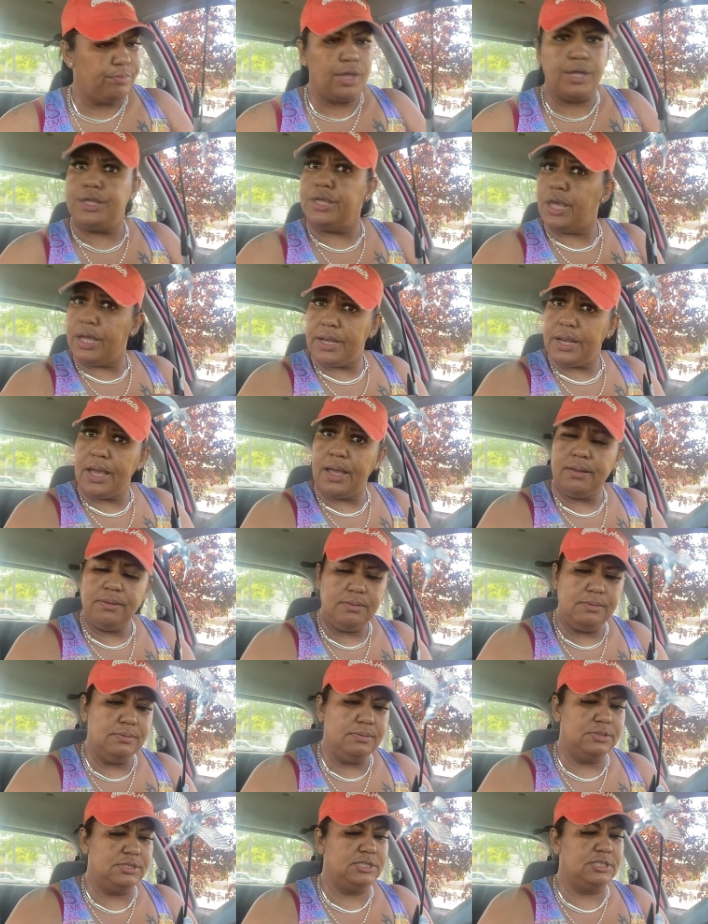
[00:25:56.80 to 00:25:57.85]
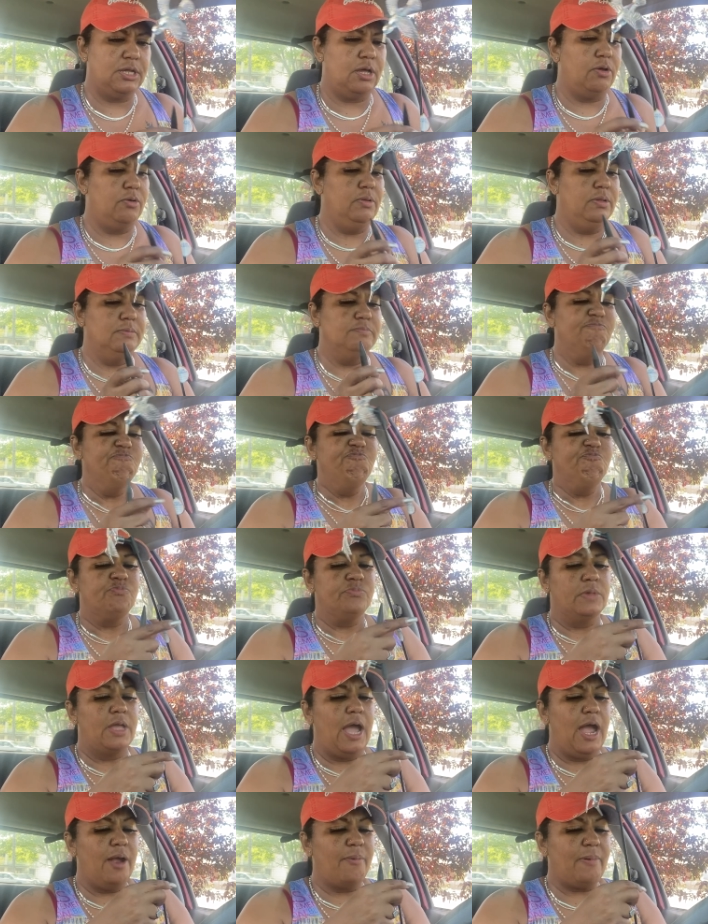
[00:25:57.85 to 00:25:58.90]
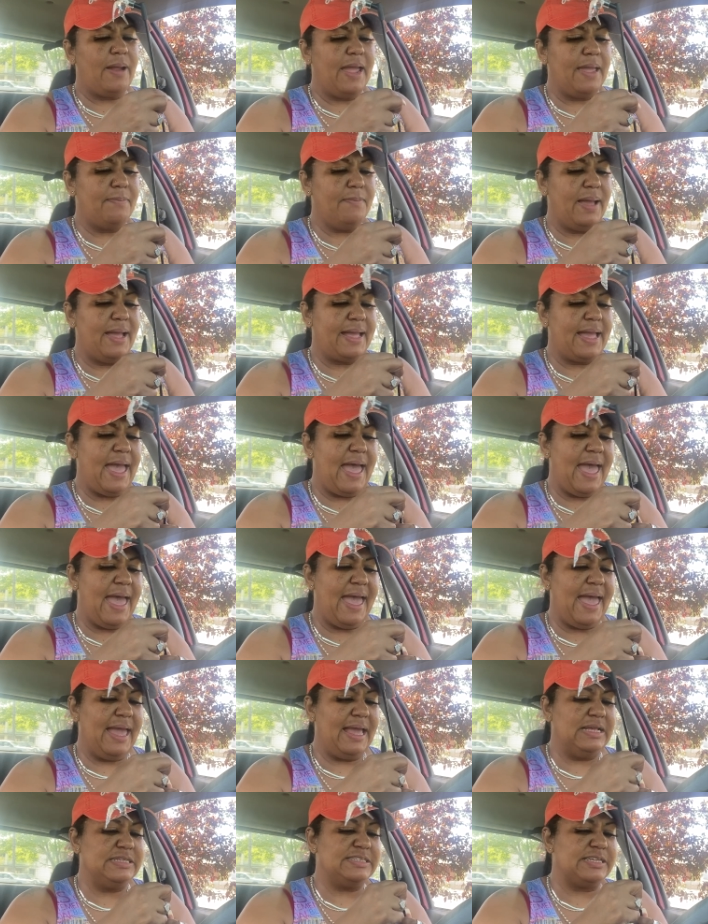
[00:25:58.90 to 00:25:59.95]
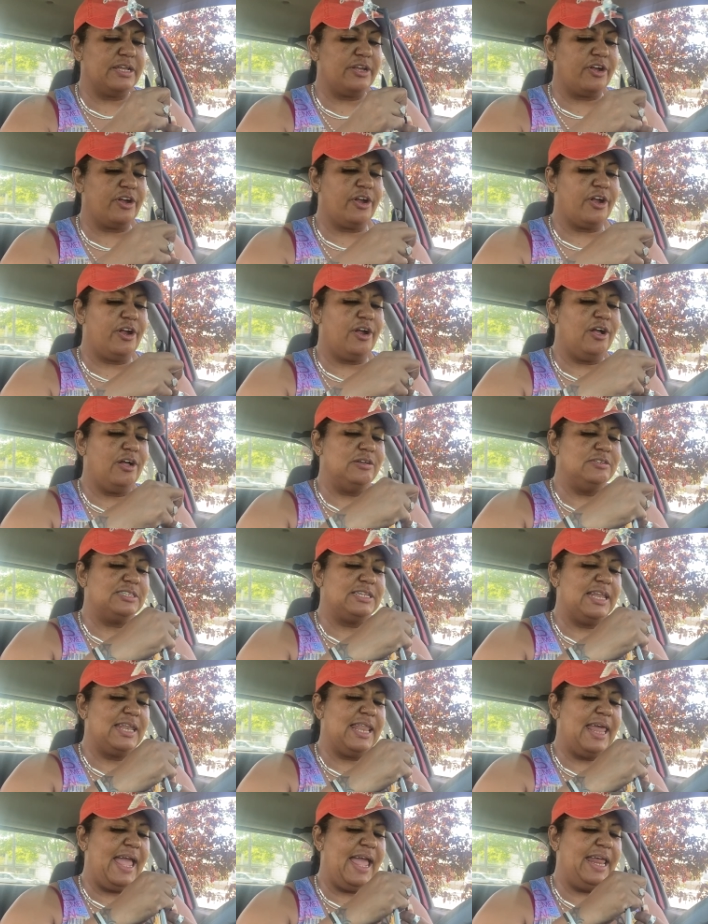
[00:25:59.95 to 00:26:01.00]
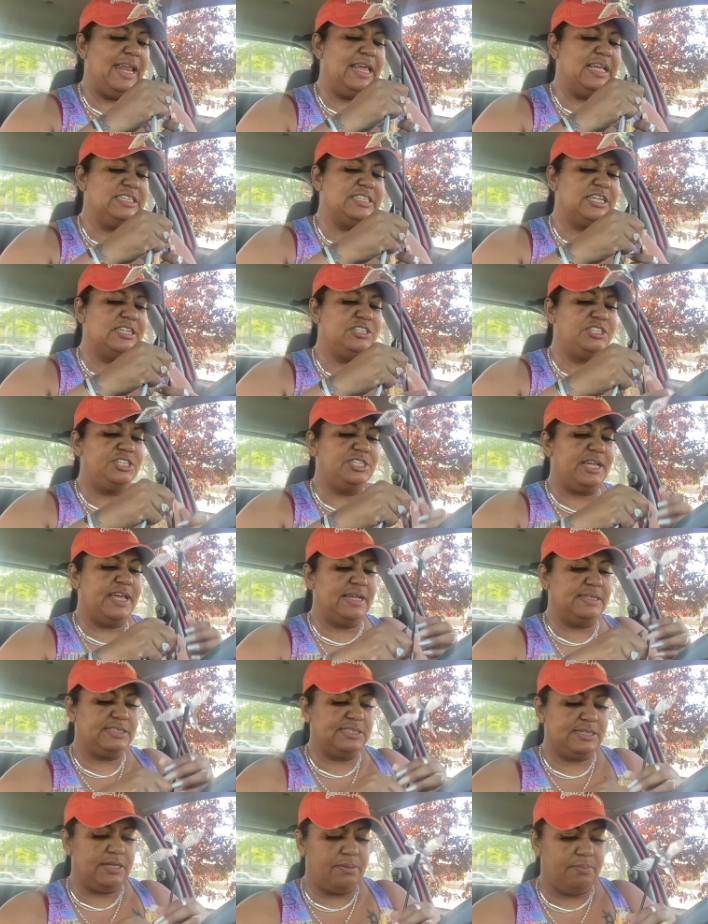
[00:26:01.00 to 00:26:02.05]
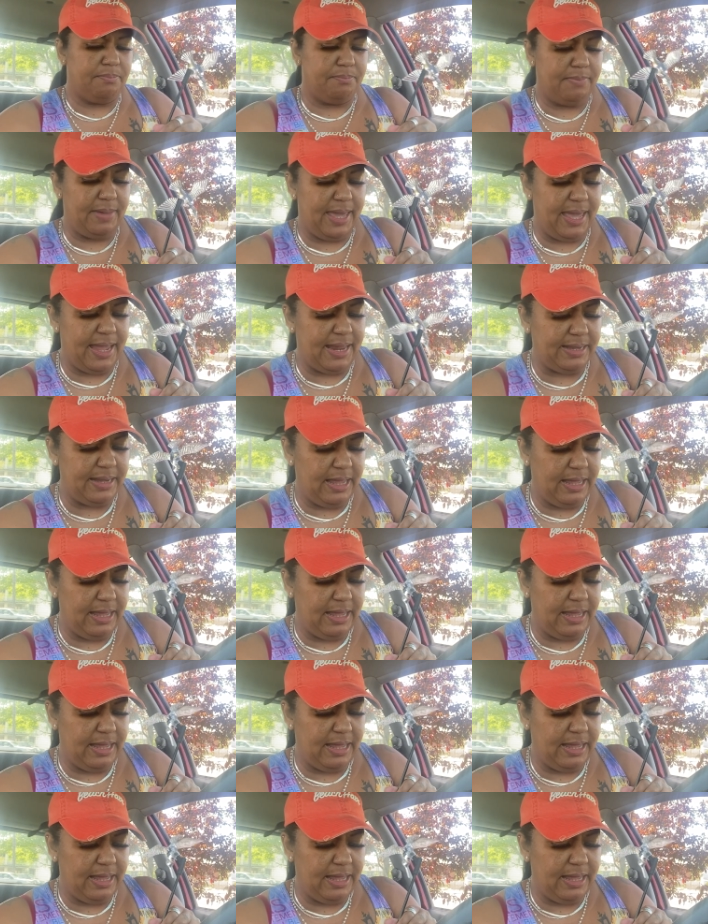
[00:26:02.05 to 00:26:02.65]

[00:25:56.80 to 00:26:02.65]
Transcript: You know? So, all right, my guys and girls and ladies and gentlemen.